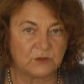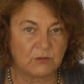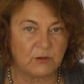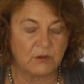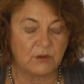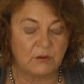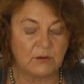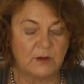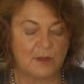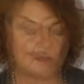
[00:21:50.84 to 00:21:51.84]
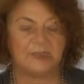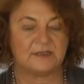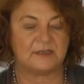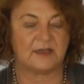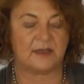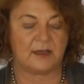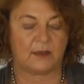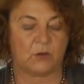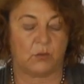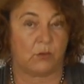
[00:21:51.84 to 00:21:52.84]
wrong? Is there
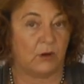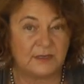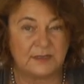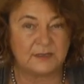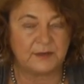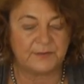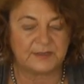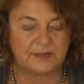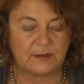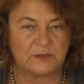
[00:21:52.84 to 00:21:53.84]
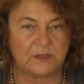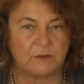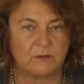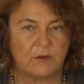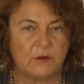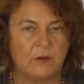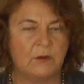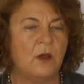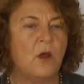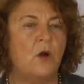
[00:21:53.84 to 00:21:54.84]
qualitatively something
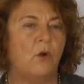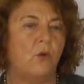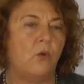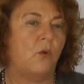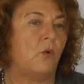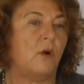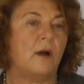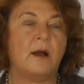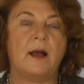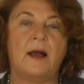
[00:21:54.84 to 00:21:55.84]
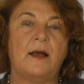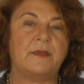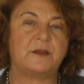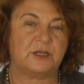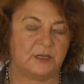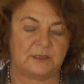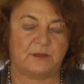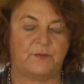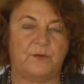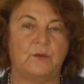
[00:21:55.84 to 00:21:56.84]
wrong? Or are there just a
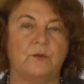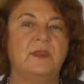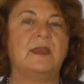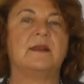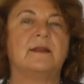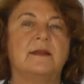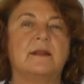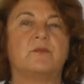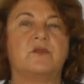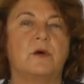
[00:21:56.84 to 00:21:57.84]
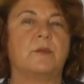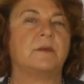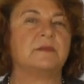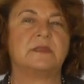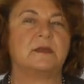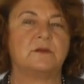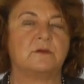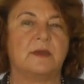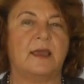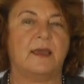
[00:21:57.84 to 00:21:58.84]
few niggly little problems that you
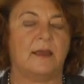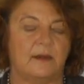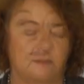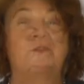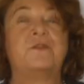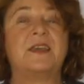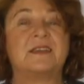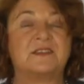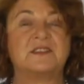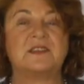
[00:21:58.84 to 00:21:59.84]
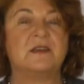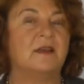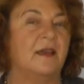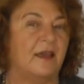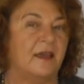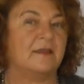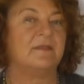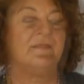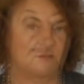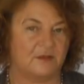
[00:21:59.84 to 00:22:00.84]
can fix and
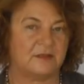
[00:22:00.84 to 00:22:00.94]
your